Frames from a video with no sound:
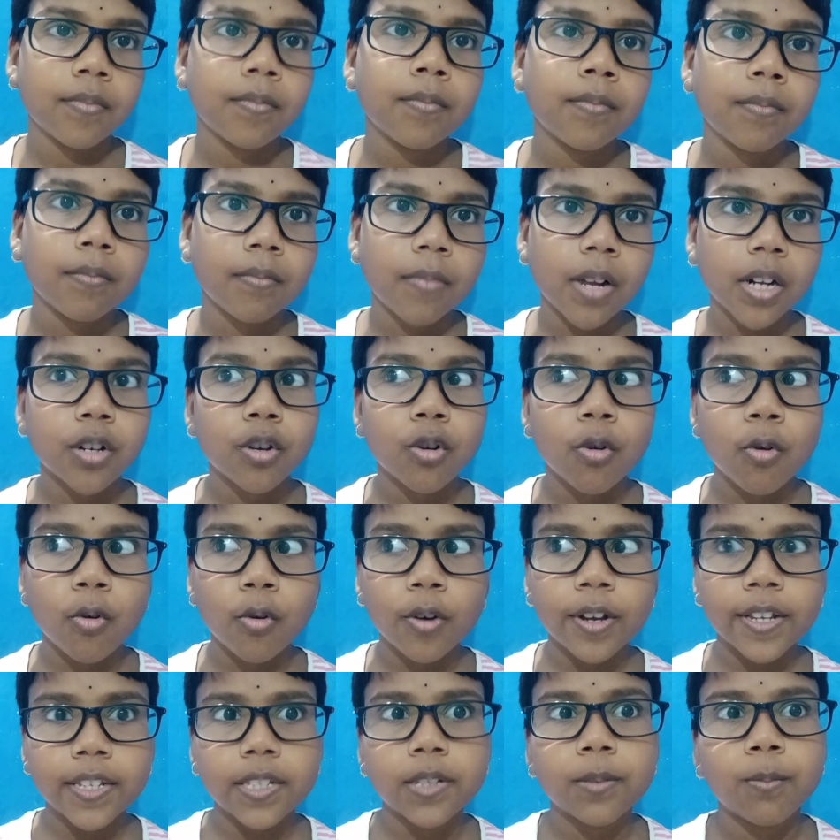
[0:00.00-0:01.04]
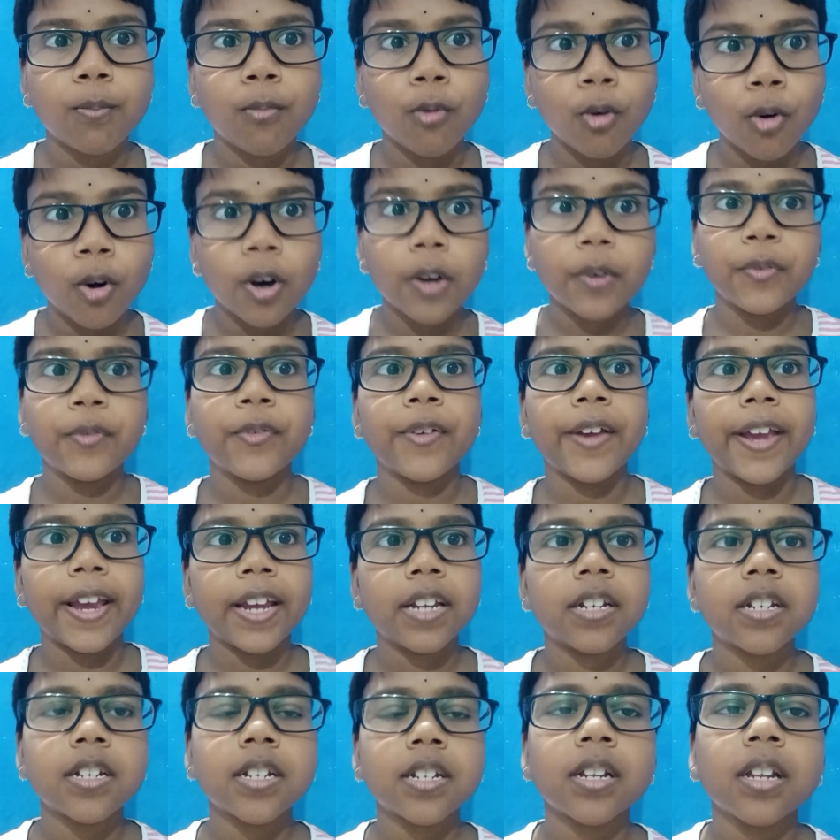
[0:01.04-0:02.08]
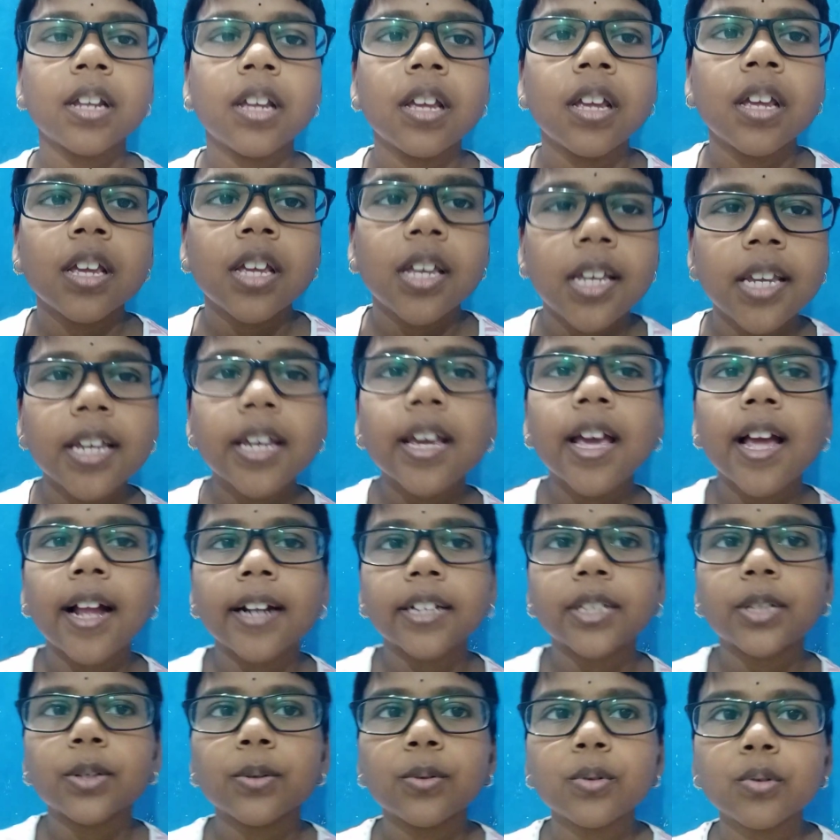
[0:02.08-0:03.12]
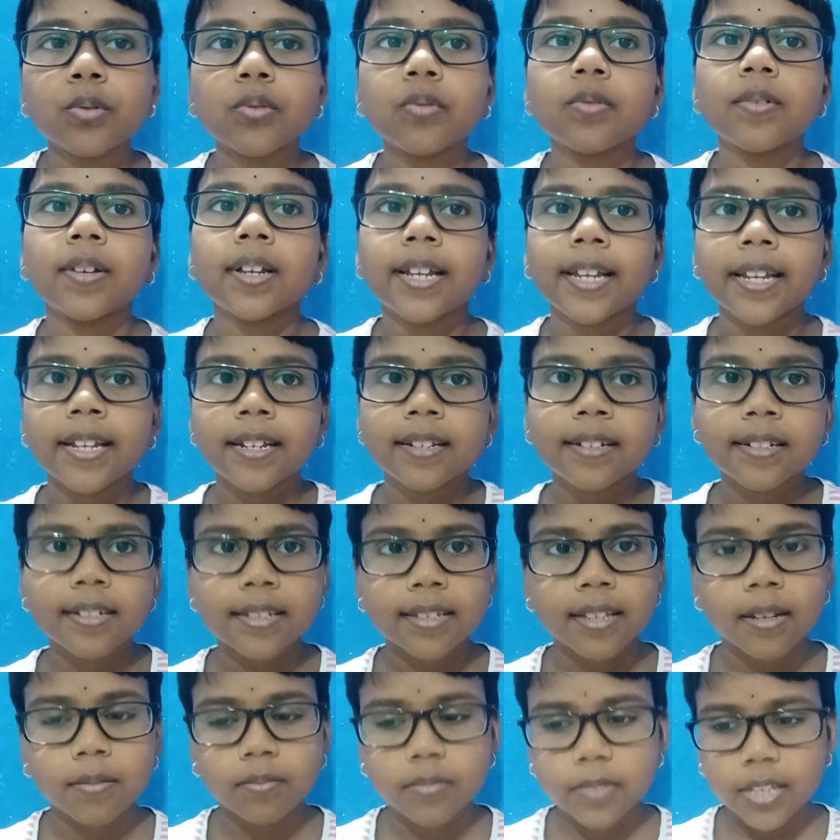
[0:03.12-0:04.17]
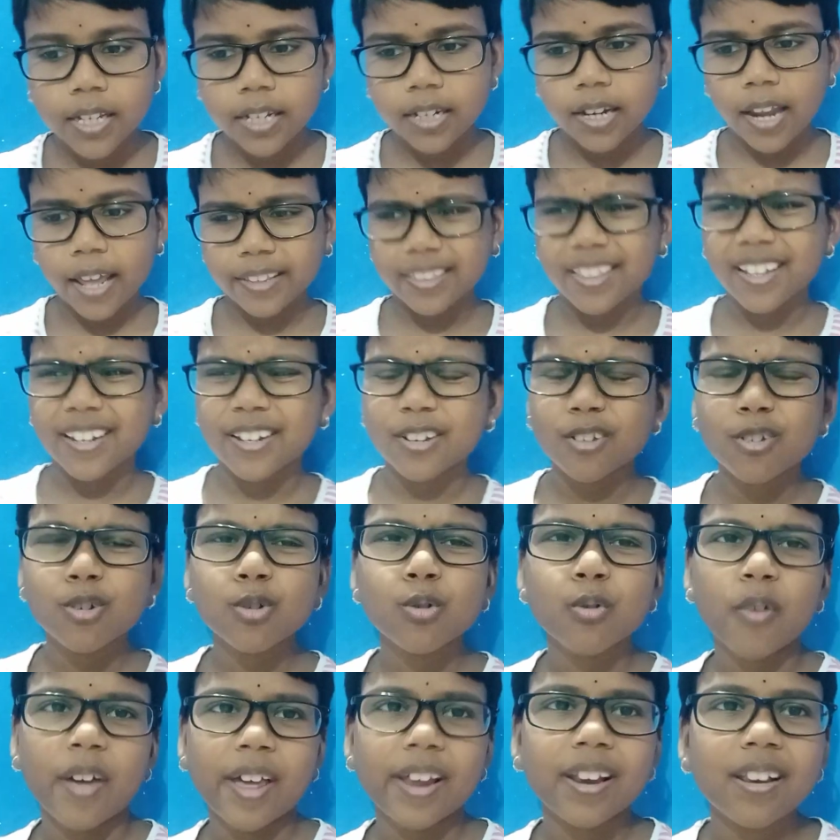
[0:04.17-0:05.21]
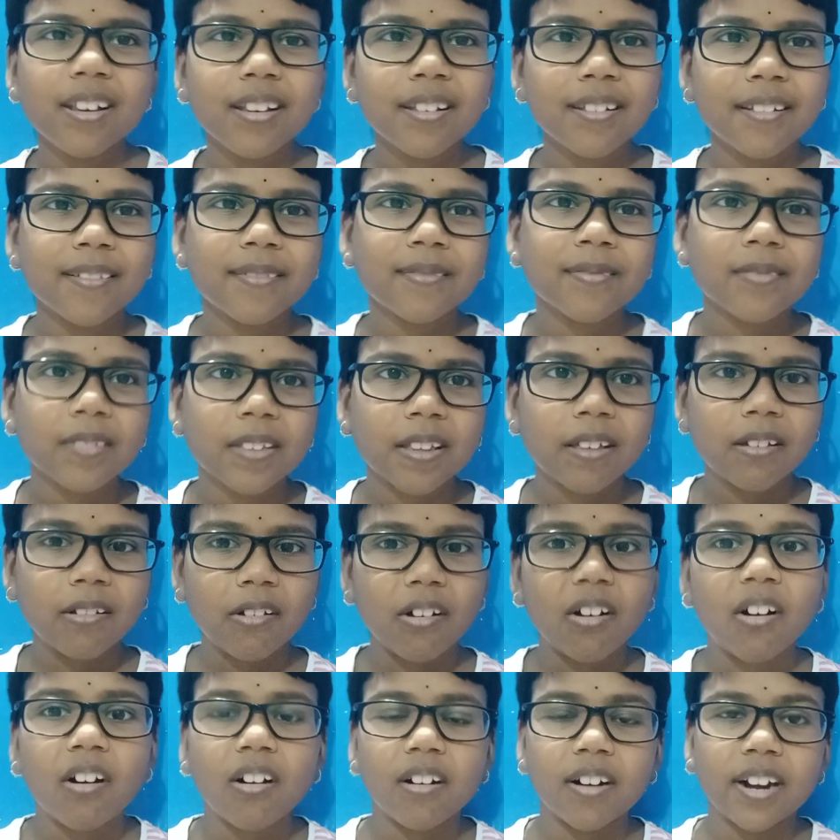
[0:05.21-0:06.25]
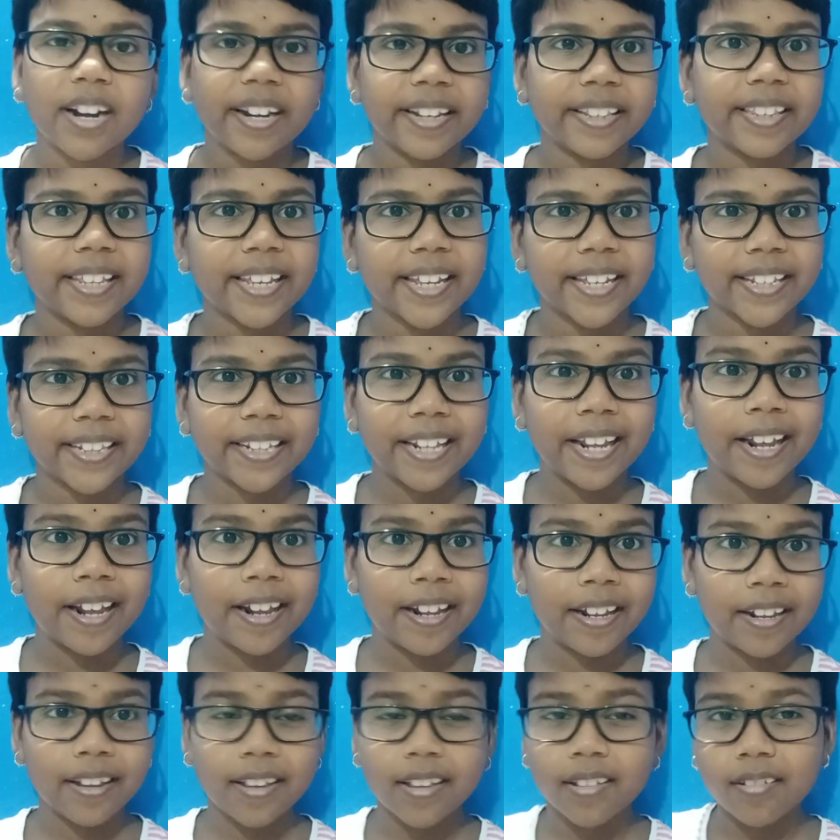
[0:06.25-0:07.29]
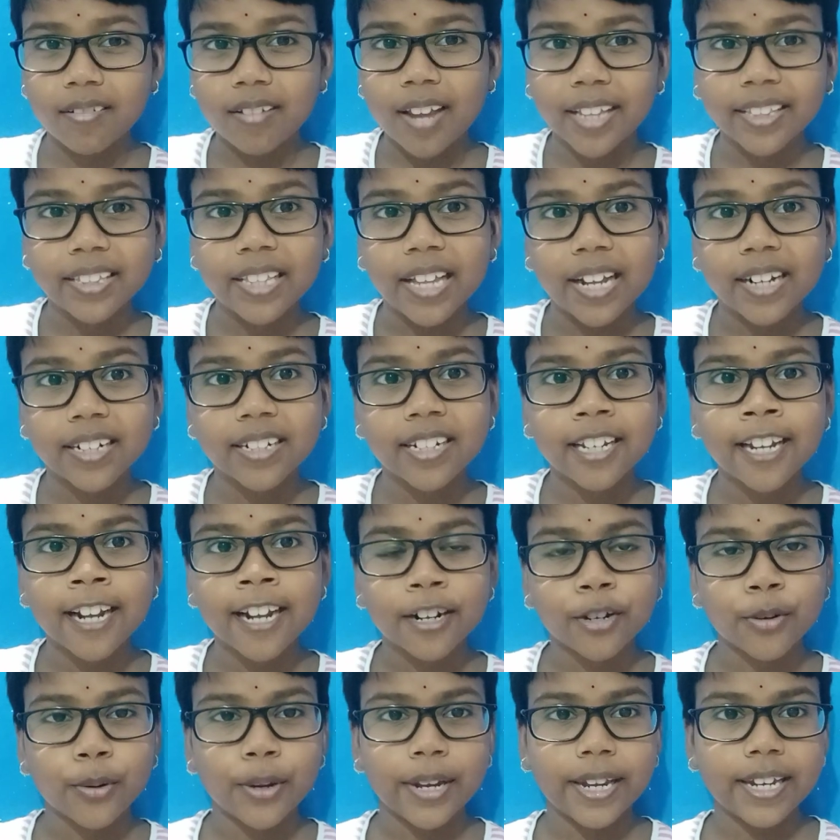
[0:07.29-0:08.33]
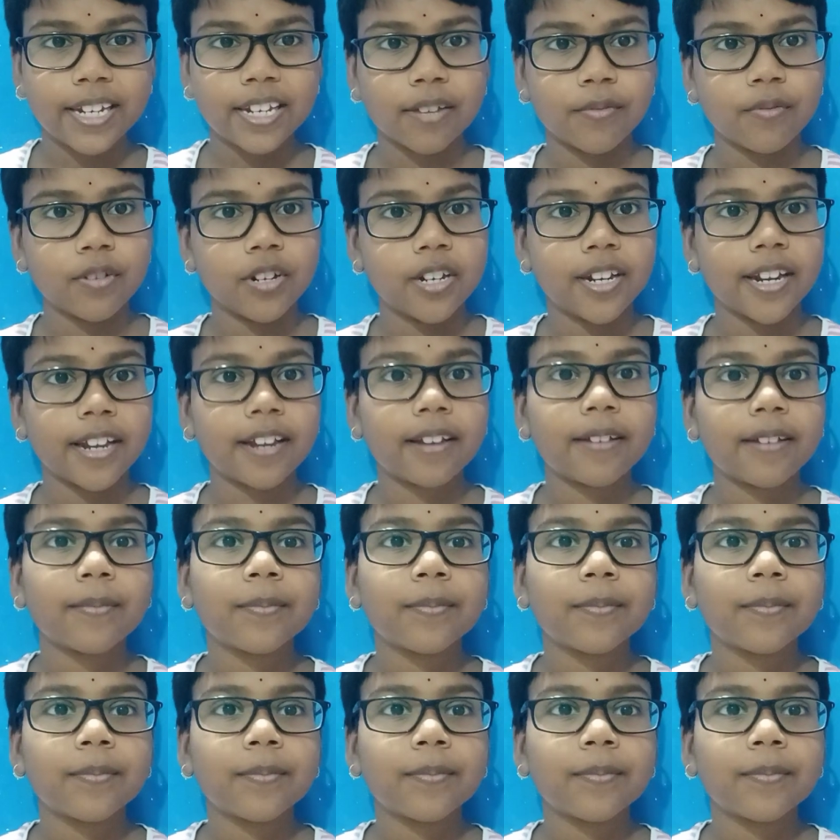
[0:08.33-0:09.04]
But no, his poor fate. He had to eat something like that cruel or anything that like that he had to eat every day.